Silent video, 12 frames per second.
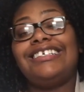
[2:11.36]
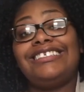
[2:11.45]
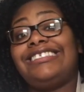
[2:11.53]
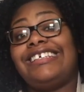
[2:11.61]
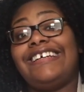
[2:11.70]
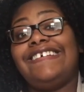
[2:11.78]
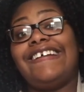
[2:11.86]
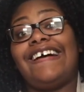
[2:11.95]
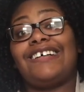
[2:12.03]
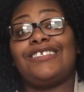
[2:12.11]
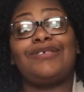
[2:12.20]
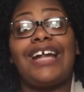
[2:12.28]
just tell you now.
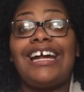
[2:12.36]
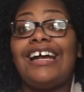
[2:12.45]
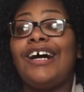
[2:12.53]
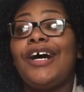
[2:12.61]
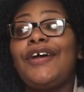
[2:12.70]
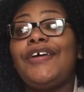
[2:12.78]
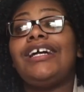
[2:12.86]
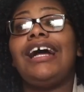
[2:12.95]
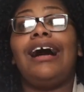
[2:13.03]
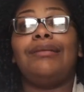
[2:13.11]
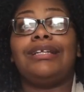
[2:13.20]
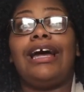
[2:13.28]
Because when I get hungry,
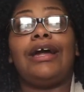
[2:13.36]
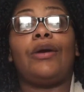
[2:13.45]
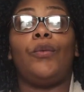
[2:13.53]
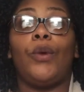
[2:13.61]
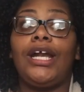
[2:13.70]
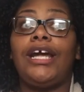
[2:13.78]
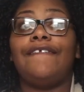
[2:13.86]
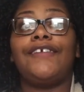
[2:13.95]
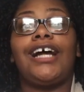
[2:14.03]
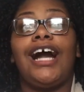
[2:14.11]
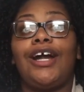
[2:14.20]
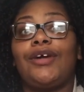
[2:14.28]
I'm like,
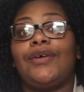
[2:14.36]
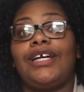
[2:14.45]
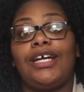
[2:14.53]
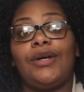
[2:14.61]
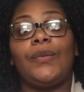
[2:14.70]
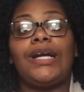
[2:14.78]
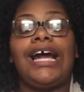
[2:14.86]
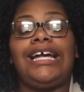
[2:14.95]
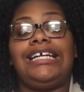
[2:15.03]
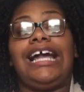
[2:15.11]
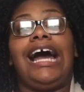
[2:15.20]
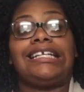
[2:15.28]
whatever, I don't care what I
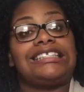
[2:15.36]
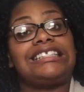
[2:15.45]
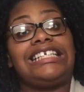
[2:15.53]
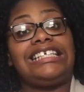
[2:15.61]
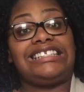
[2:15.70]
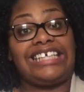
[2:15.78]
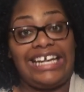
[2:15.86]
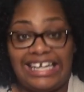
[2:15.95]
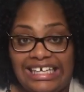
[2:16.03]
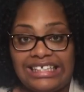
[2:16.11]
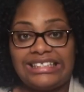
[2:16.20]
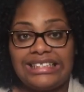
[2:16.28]
eat. I just need to
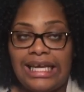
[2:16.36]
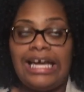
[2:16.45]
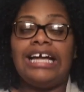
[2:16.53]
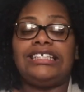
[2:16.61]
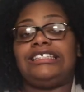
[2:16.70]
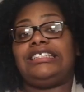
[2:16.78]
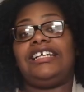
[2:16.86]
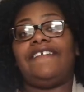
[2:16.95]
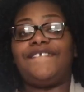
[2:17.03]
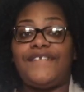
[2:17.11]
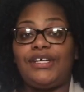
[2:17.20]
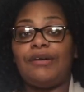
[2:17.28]
eat. Just need to
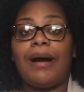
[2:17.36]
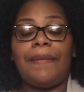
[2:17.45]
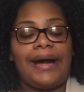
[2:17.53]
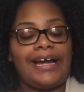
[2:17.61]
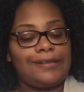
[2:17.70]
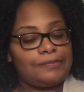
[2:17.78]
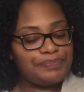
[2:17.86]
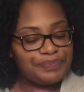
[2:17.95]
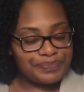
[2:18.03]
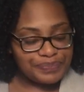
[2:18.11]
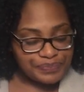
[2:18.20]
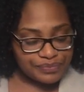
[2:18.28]
feel my body.
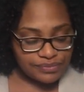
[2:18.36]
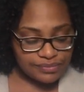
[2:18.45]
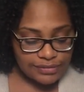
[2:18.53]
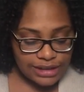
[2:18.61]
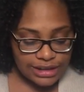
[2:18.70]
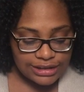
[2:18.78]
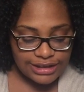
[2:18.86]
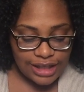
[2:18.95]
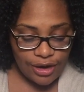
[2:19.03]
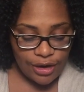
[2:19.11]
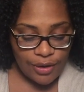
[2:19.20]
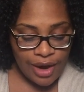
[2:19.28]

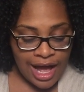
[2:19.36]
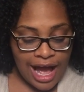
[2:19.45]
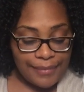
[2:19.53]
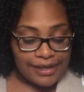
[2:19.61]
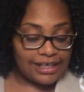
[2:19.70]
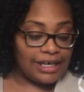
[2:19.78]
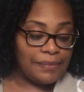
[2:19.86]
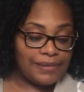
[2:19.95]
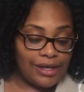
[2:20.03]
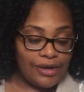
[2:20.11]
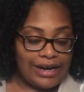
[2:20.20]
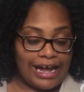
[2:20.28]
So I'm going to
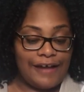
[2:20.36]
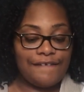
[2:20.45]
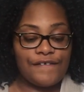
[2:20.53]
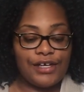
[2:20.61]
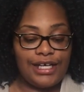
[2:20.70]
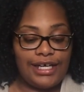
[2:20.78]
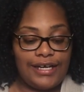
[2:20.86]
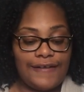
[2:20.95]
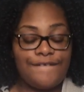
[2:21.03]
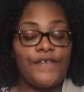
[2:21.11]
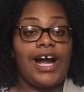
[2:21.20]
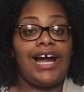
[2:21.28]
upload every
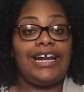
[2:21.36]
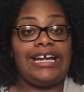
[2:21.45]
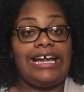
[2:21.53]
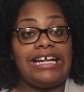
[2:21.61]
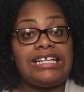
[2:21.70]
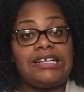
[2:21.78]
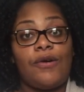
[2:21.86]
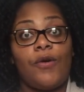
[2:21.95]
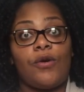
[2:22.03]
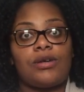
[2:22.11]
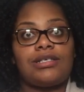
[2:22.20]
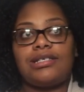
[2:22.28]
Friday and
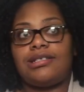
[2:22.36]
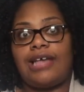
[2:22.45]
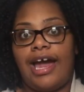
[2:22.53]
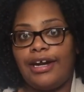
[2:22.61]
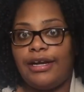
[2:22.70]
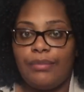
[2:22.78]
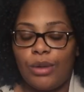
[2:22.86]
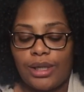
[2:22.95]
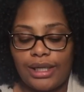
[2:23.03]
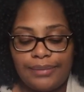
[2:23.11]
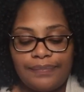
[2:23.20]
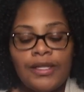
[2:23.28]
or Saturday
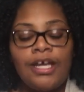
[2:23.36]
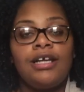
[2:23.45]
morning